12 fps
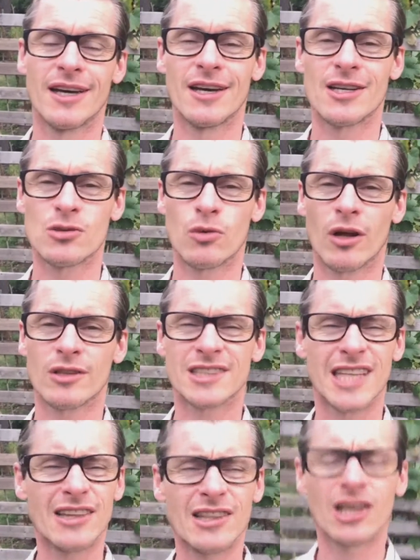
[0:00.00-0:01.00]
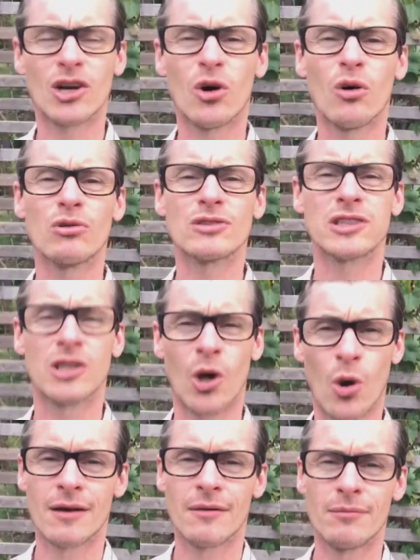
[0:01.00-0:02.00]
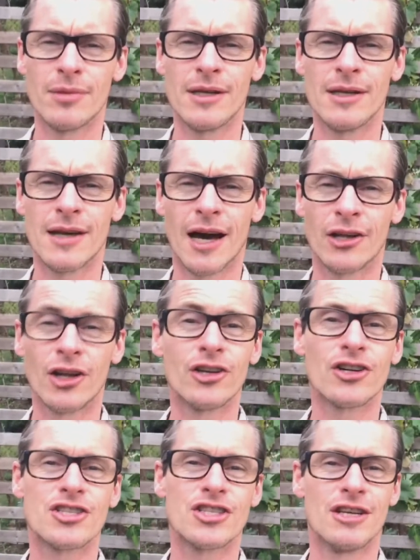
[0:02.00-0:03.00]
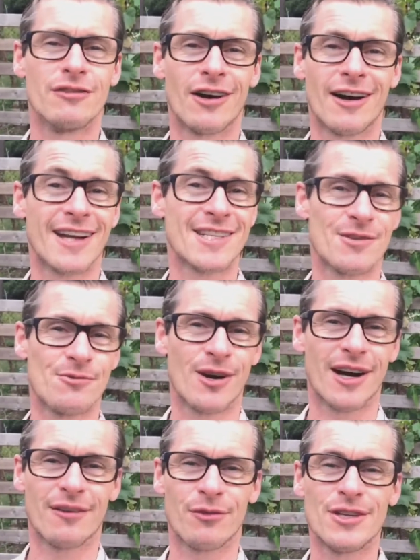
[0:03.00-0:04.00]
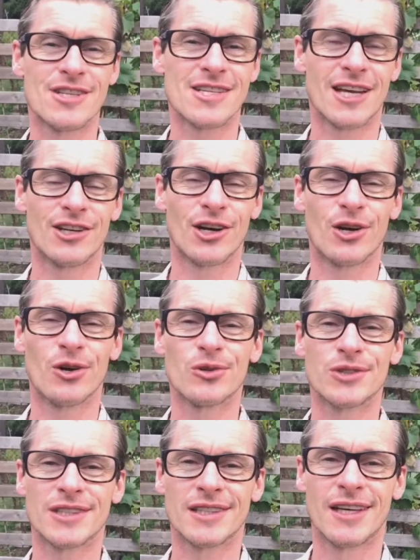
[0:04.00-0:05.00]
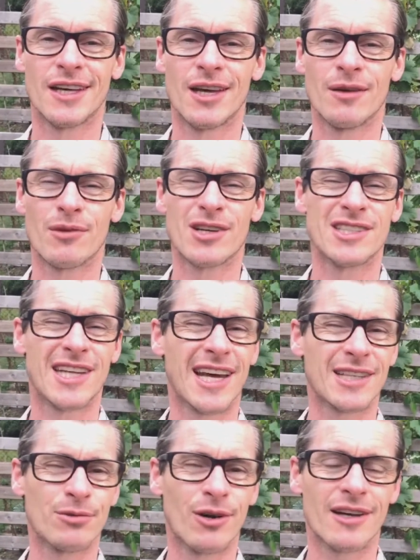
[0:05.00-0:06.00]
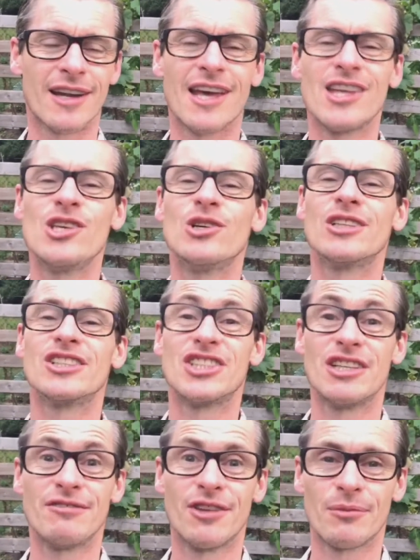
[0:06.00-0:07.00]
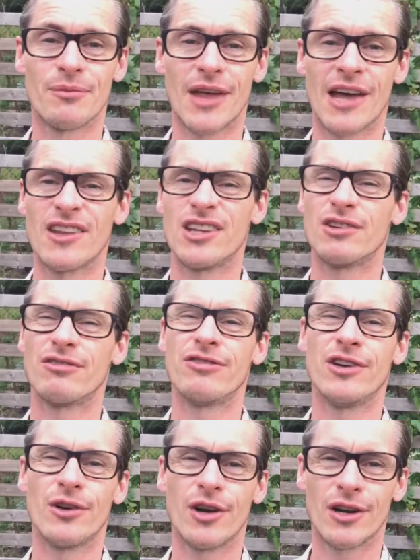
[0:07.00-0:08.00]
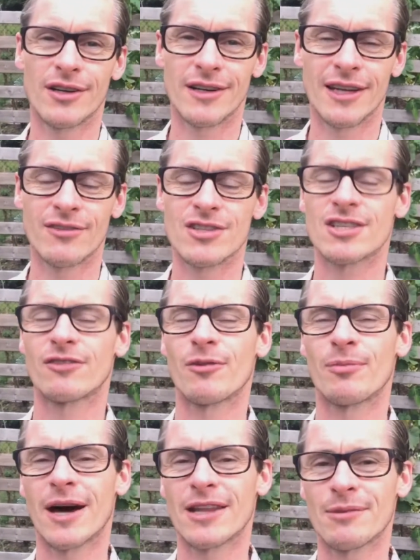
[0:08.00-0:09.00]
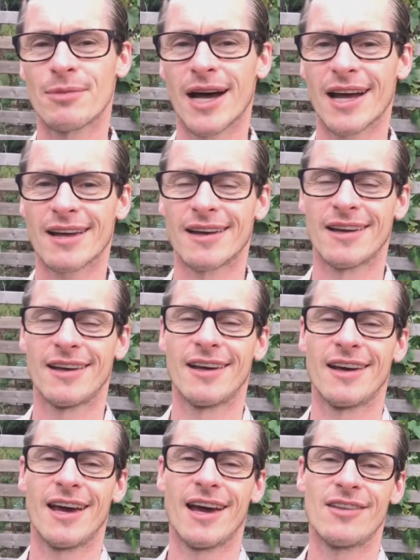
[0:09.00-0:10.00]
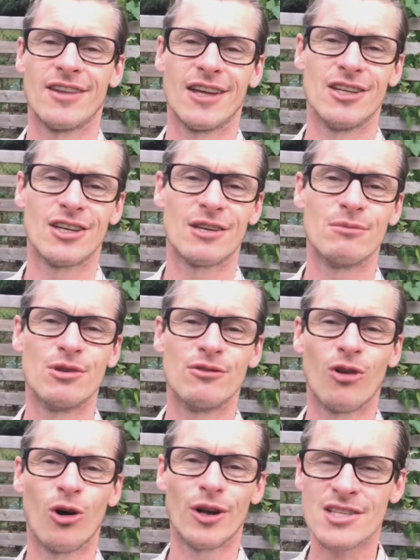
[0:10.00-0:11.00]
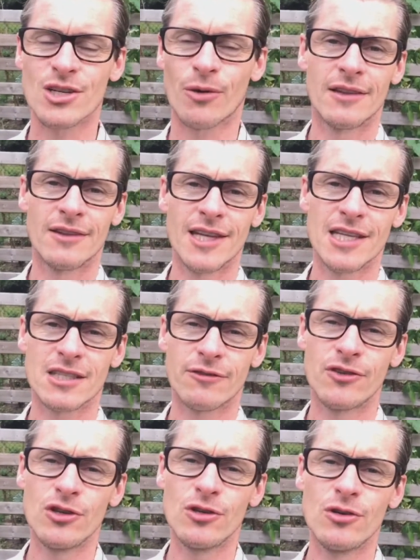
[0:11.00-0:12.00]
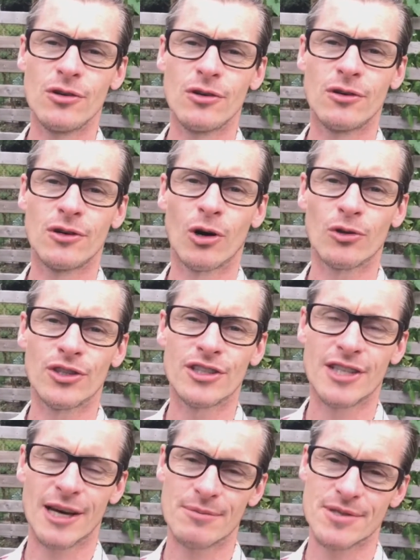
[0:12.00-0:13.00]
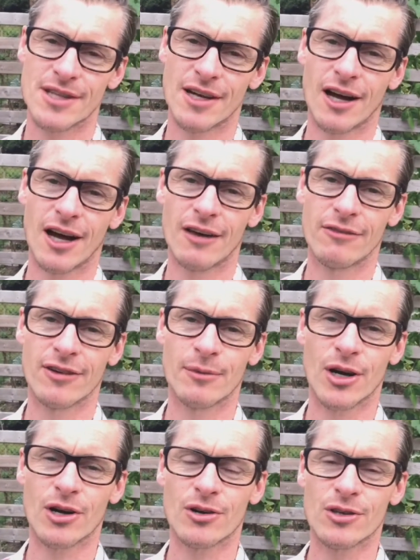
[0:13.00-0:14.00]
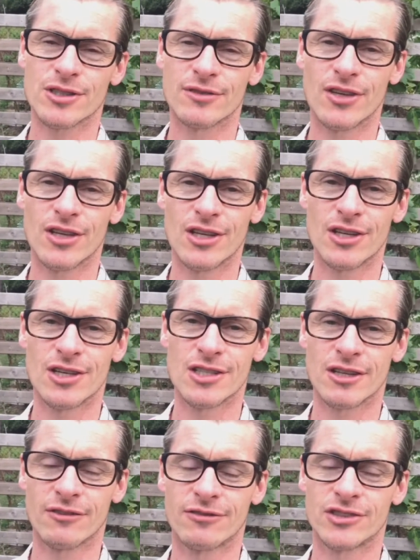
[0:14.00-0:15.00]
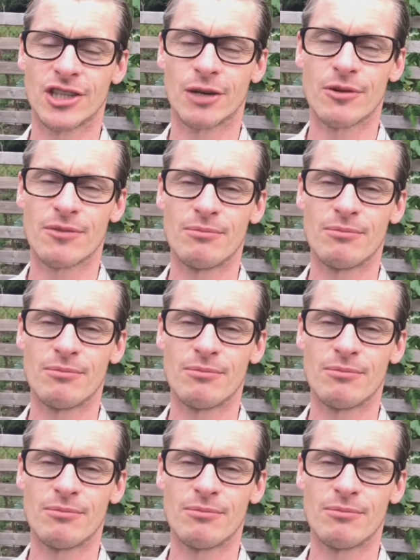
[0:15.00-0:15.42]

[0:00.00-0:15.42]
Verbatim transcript: as well. Set the goals low. Be an underachiever, as it were, when you set your goals. Because you guess what? You'll achieve them and then you'll feel good. Give yourself a pat in the back and then you can move on. So, there's a few golden tips that I've come across over the years, I've shared with